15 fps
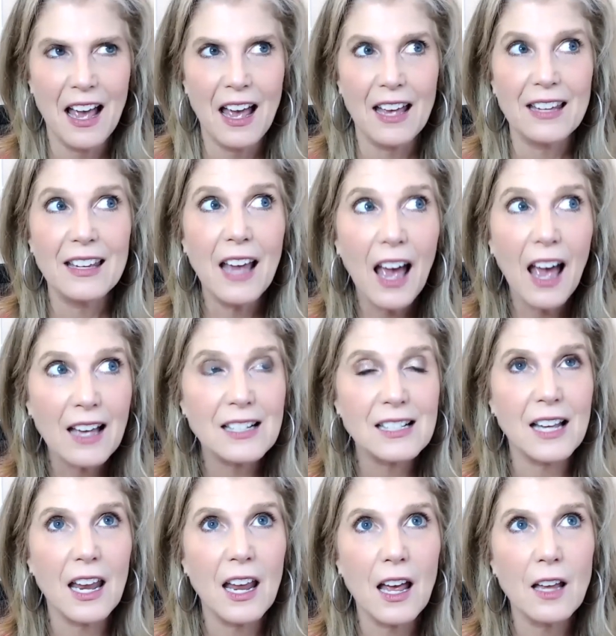Yes.
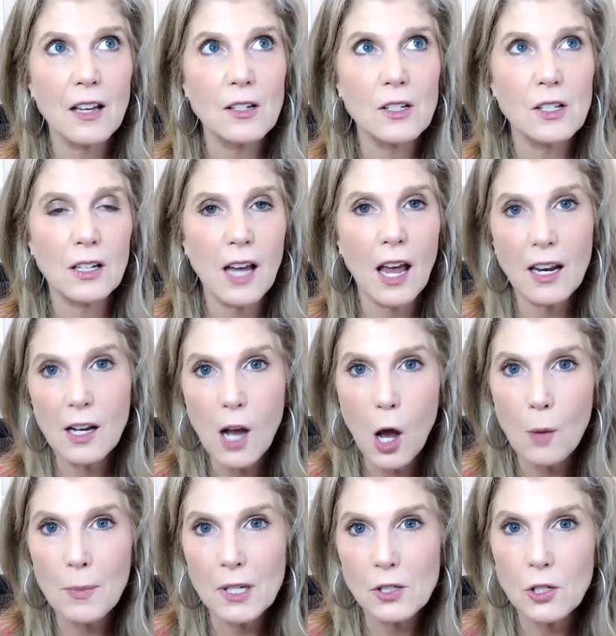And kind of
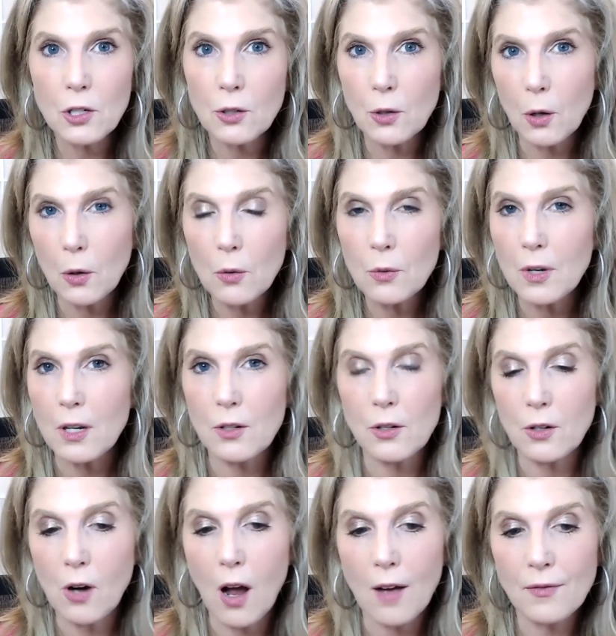come into your own and your
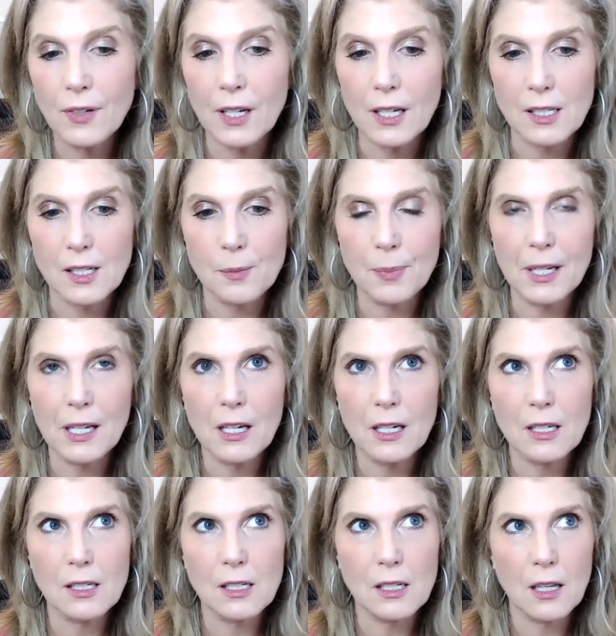confidence,
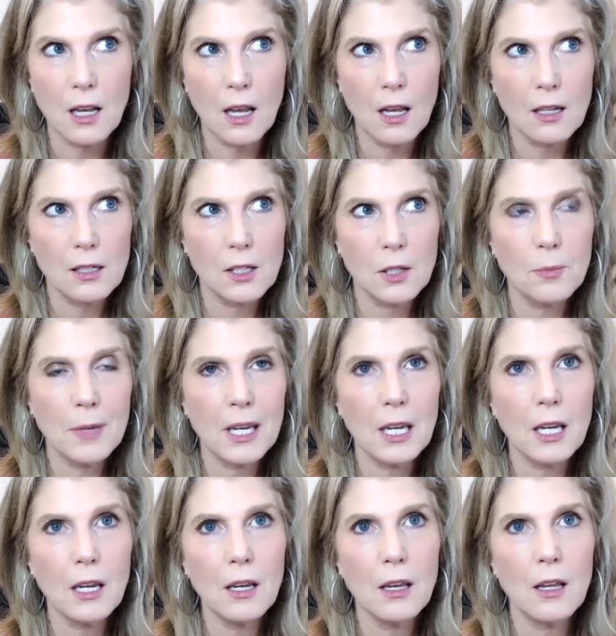because to
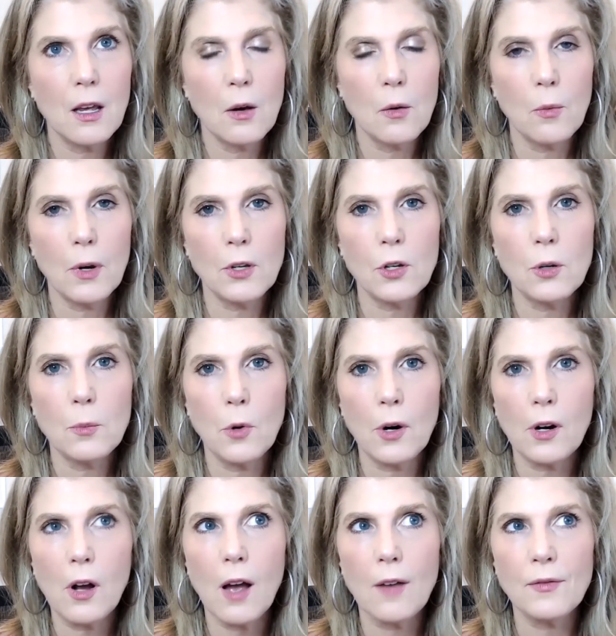me, when you're more
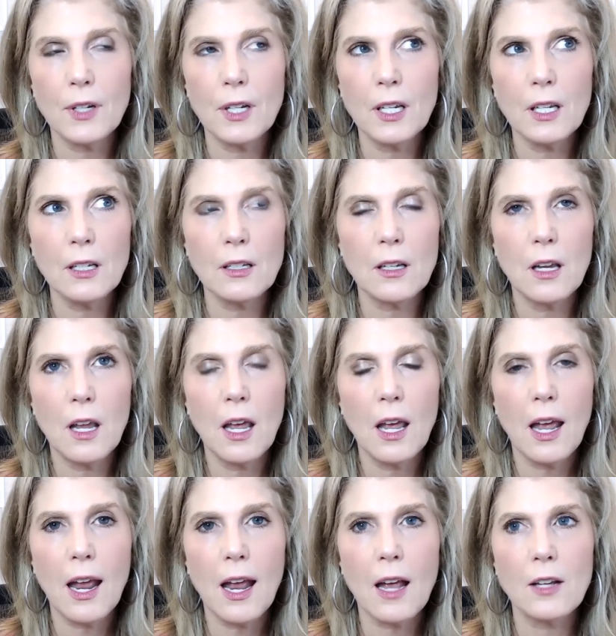confident
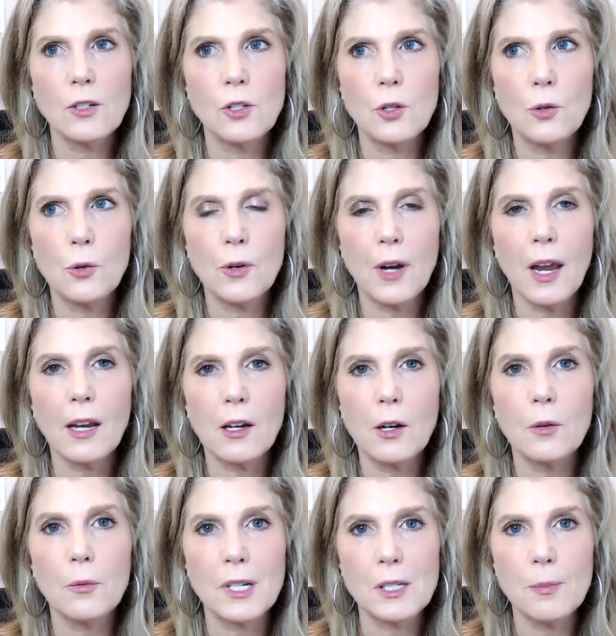and you create
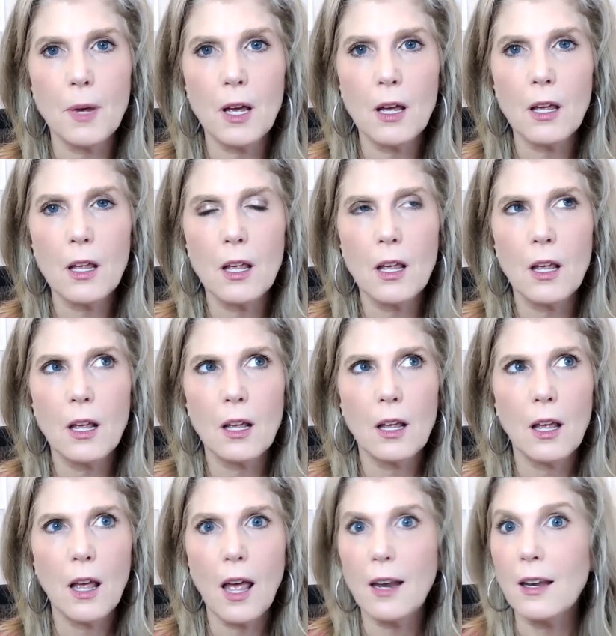charisma,
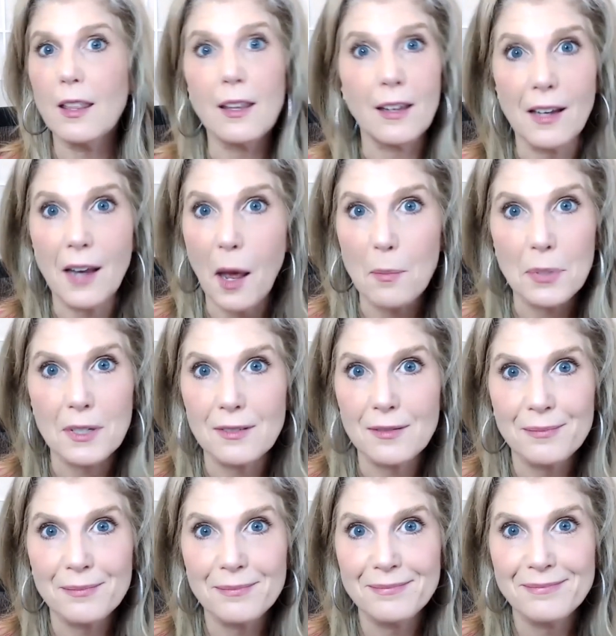anything can happen.
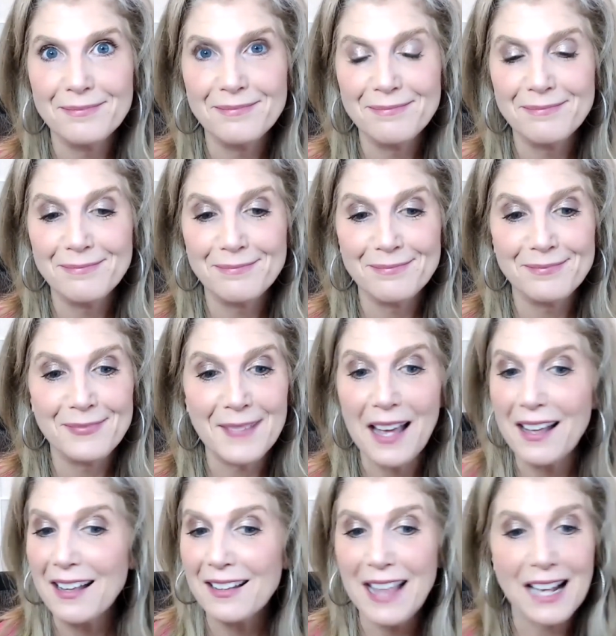
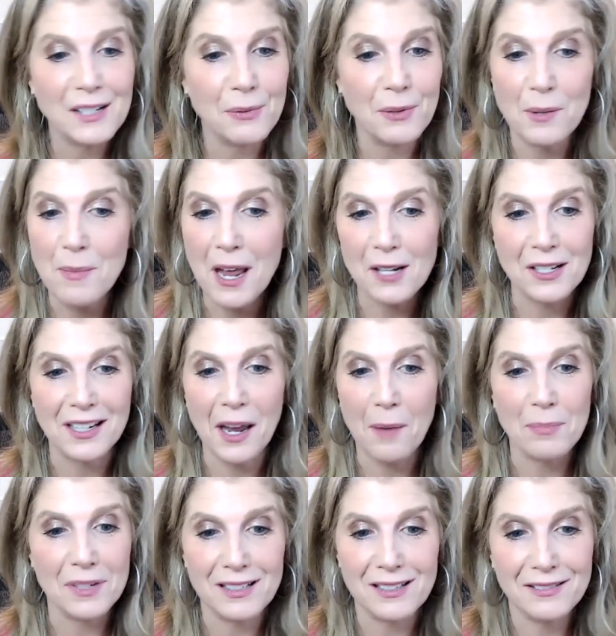That's where the magic
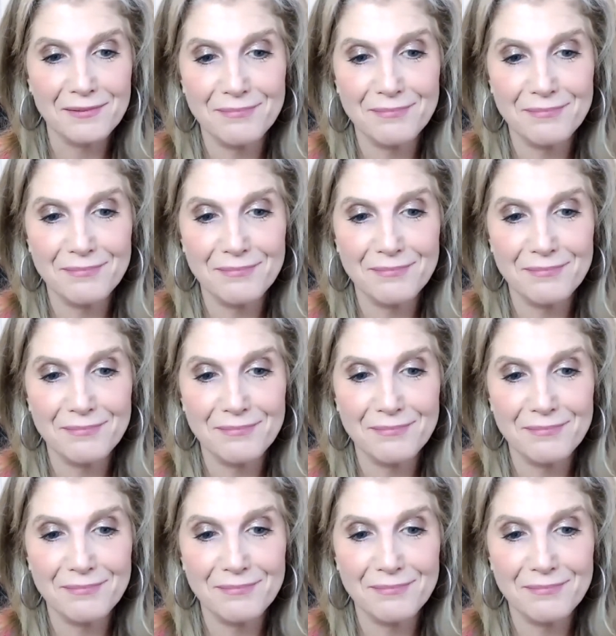happens.